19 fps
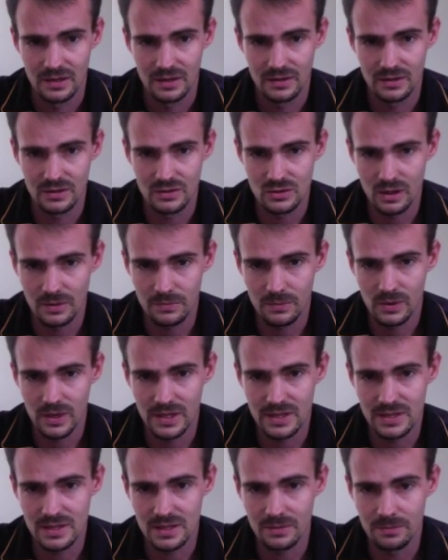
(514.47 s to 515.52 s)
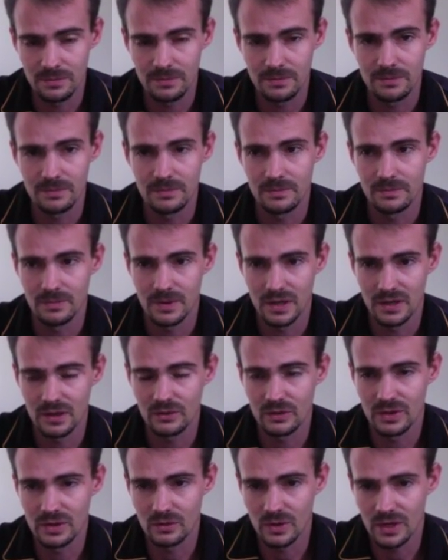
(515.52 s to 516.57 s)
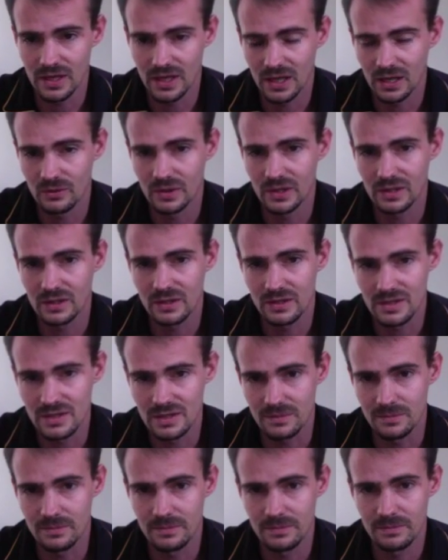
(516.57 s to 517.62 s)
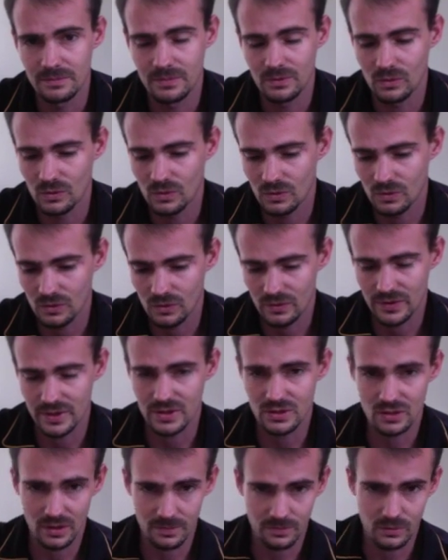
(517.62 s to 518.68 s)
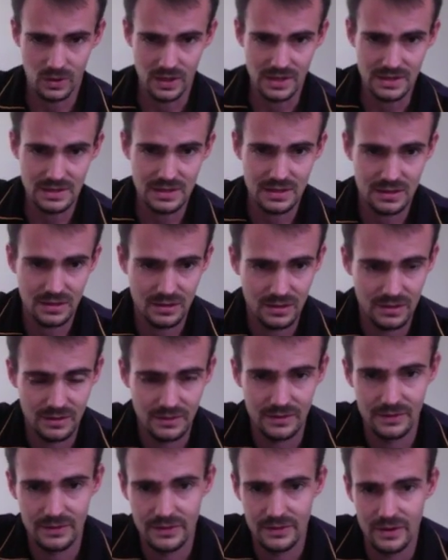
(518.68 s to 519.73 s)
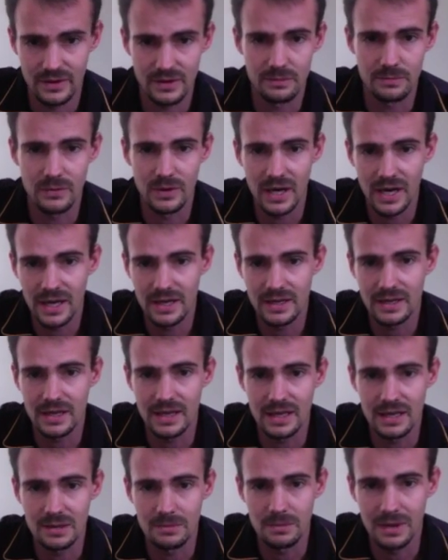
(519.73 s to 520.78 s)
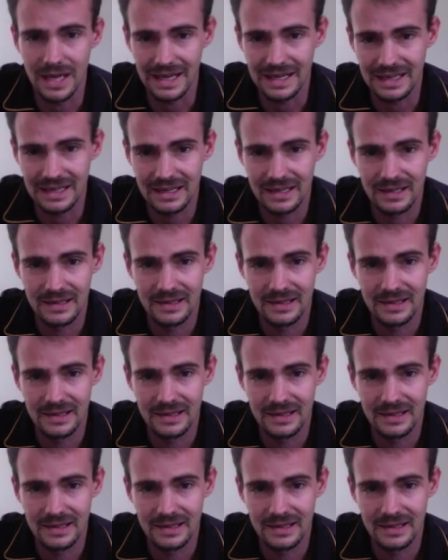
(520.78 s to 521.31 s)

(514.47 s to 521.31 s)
The top one is I know with the one I worked on, is all the top ones are the brown and black.